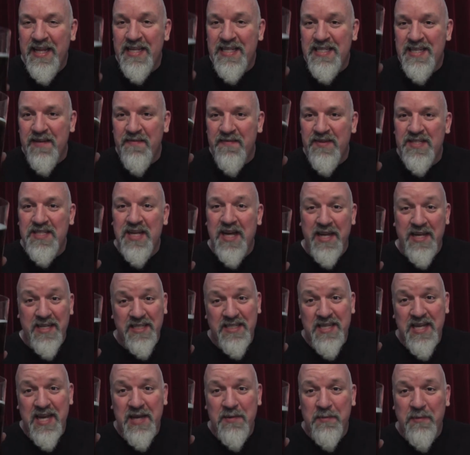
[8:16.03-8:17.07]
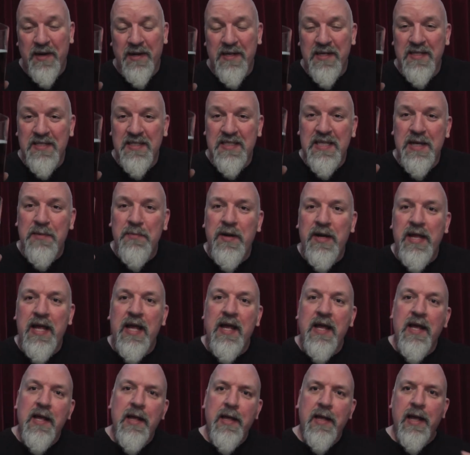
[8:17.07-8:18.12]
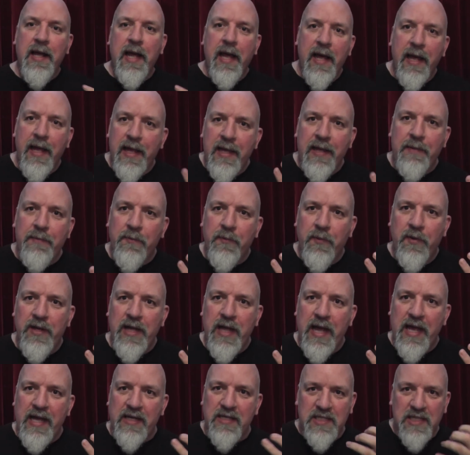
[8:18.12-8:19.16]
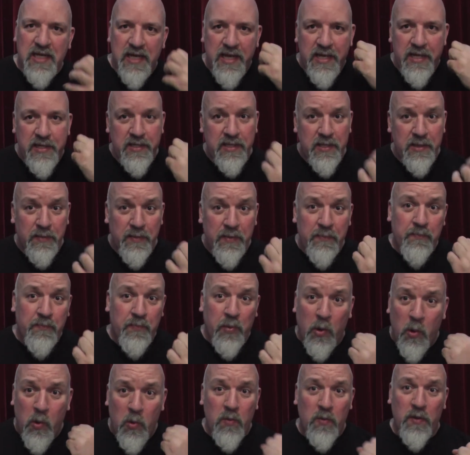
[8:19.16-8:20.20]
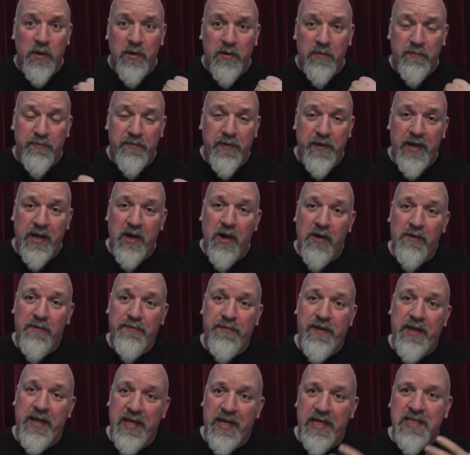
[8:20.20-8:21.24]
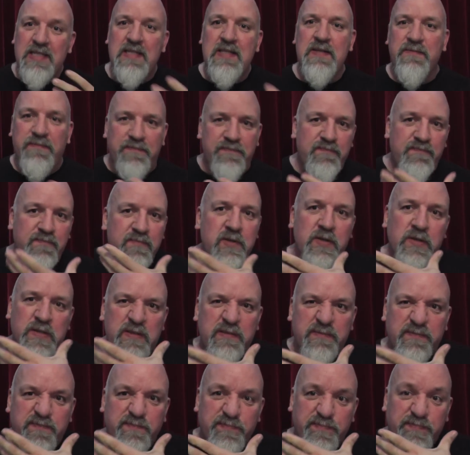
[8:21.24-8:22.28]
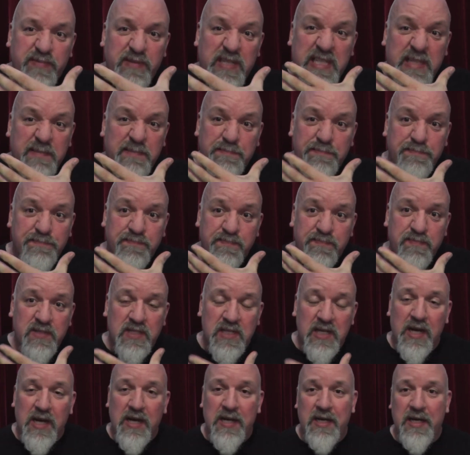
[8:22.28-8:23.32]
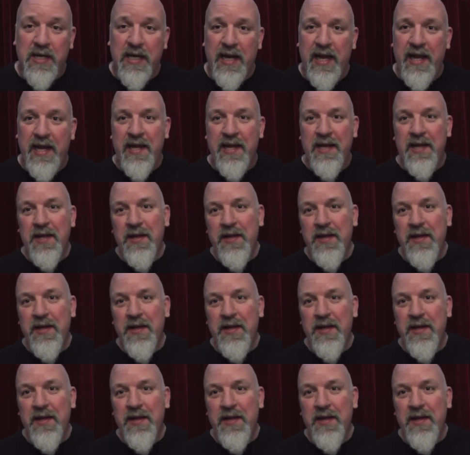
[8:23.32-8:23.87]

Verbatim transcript: Let's have a taste anyway. See what it, what actually, the important thing I think is to, on the bleeding tongue and that.